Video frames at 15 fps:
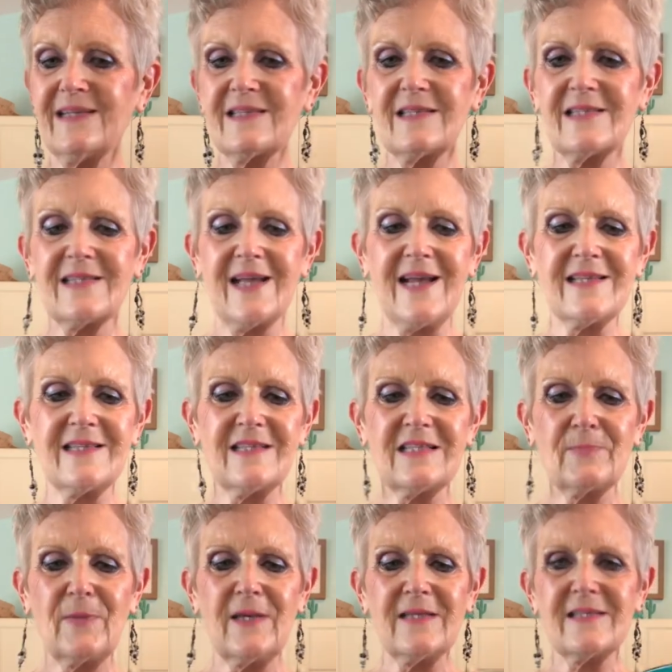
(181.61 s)
of the size of these
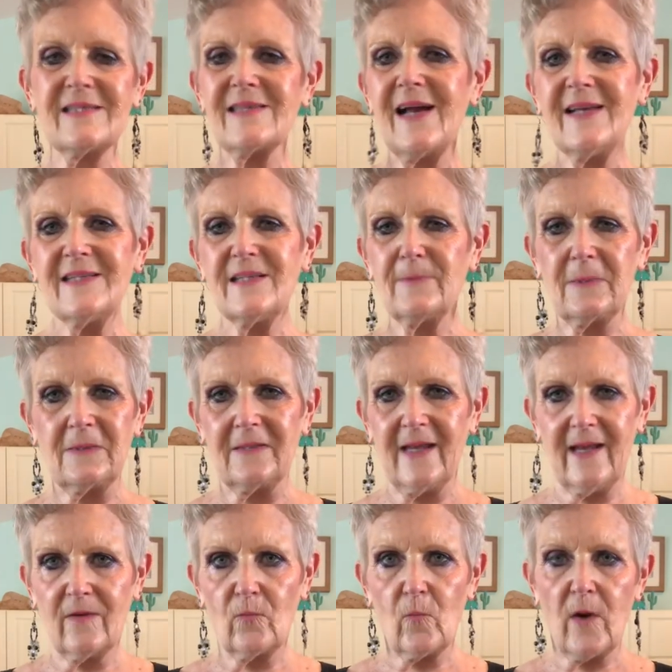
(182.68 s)
pieces, I typically
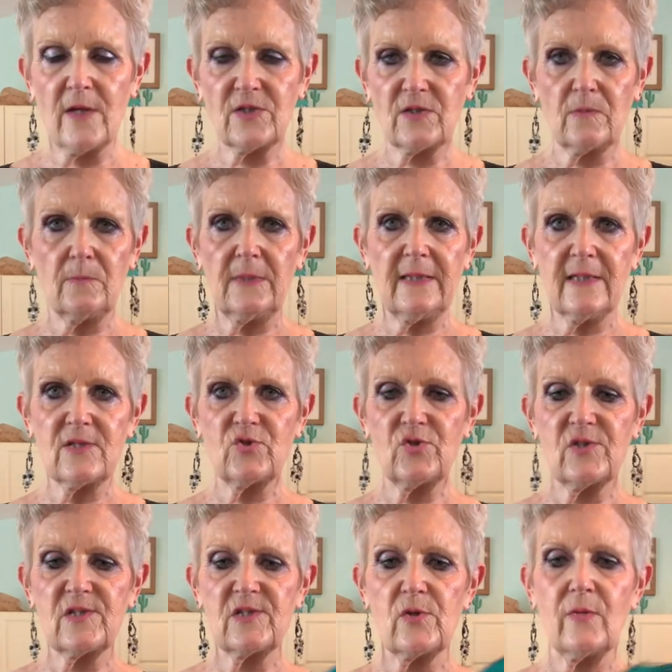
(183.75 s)
hand wash them because they're
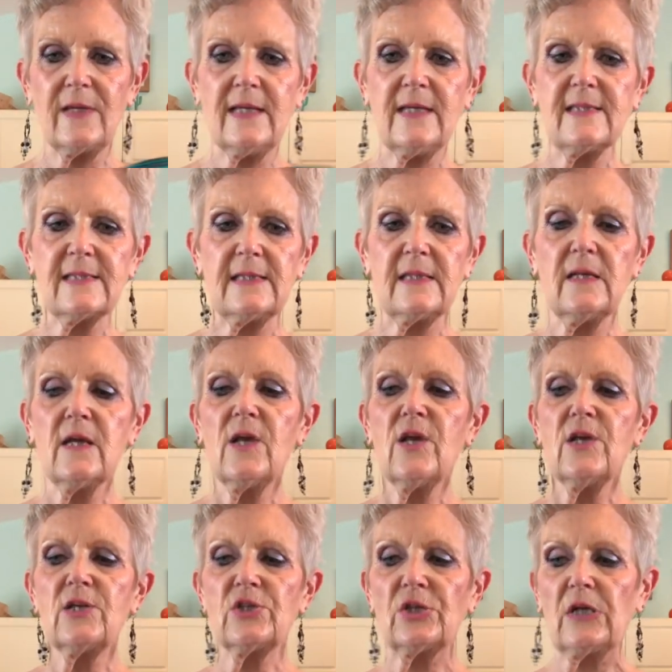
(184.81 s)
just so easy
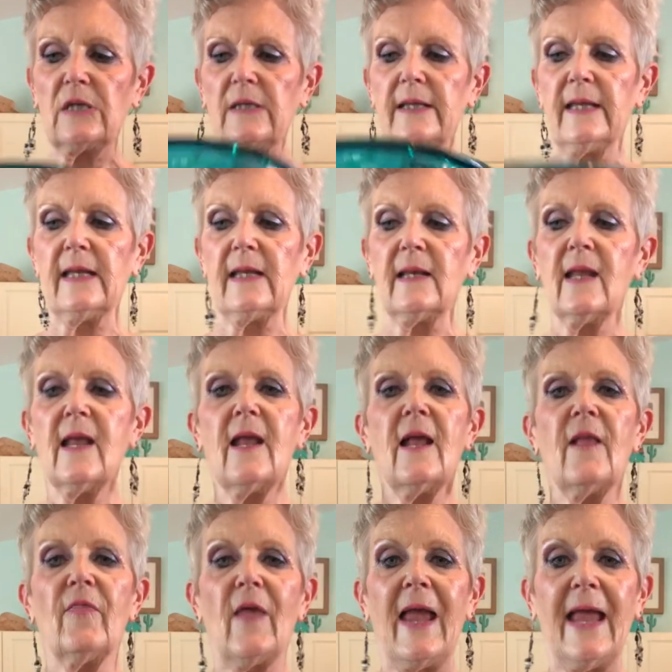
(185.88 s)
to clean.
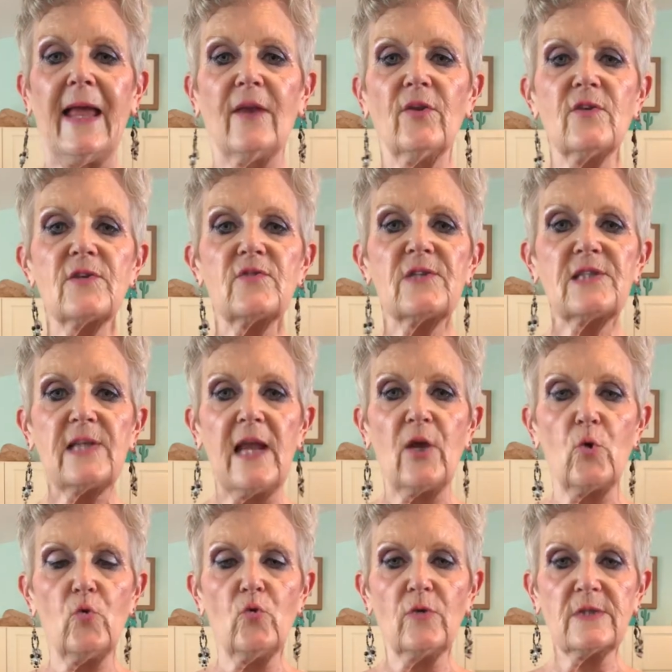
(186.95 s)
The handles are stay
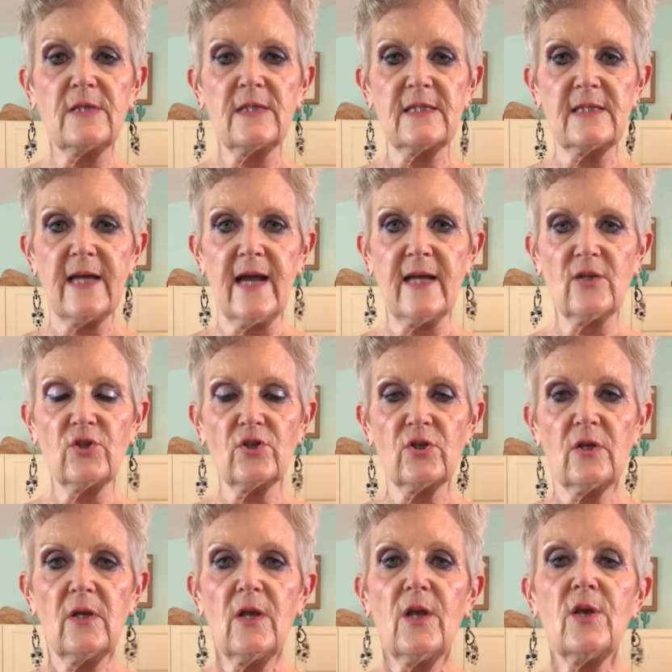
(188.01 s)
cool to the touch,
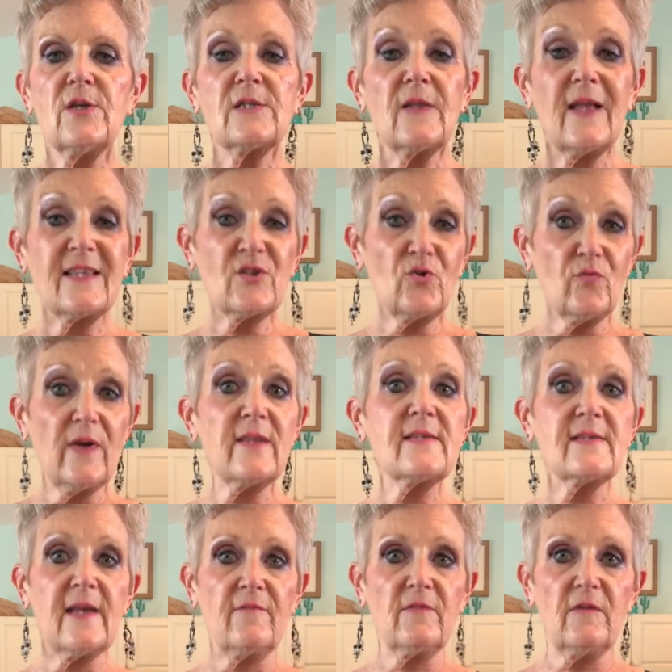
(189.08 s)
so that's a great
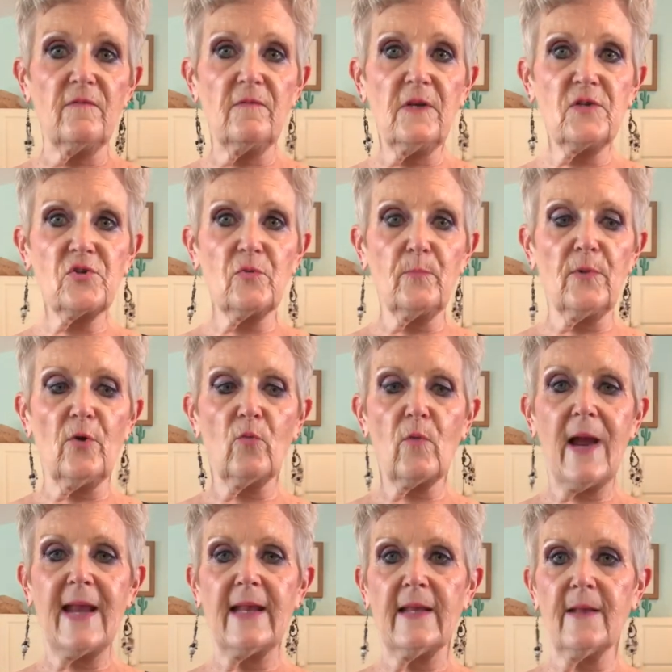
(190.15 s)
safety feature built
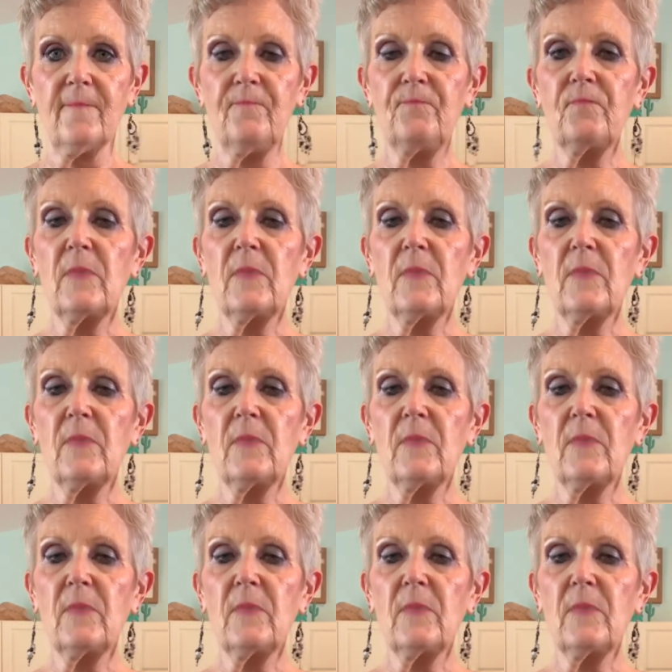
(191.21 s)
right in.